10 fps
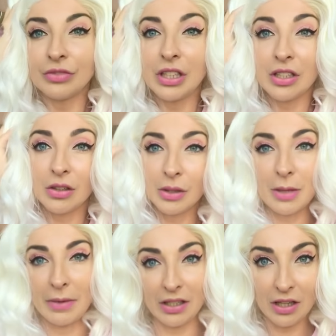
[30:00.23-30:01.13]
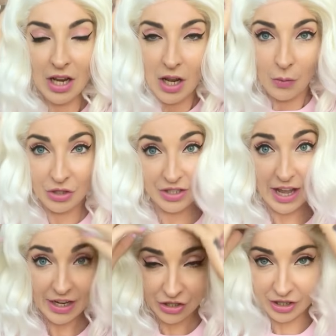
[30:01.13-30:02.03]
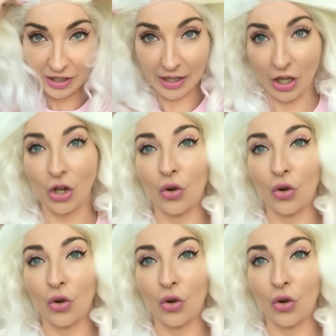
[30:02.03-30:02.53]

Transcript: You know what I mean? Which is actually like a